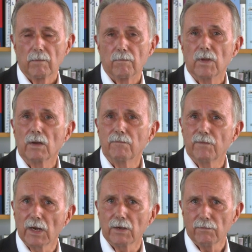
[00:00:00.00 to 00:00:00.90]
We are
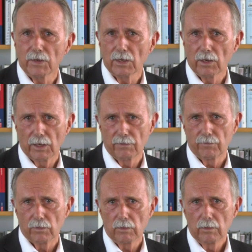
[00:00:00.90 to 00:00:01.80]
very, very
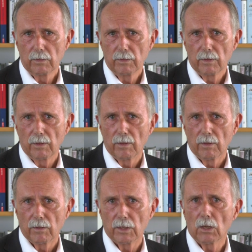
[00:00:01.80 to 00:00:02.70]
grateful
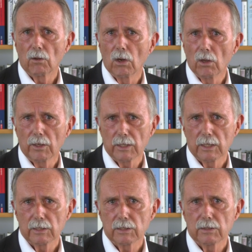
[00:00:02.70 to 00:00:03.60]
that our
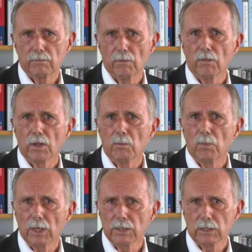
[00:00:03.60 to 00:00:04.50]
laureates, with the
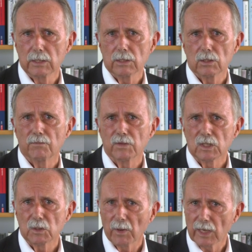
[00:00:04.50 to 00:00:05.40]
abundance of
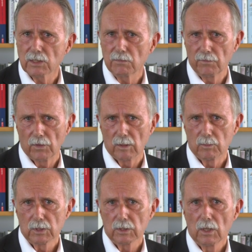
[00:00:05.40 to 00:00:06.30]
expressive
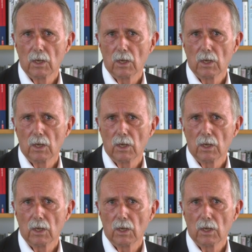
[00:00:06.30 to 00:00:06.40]
forms,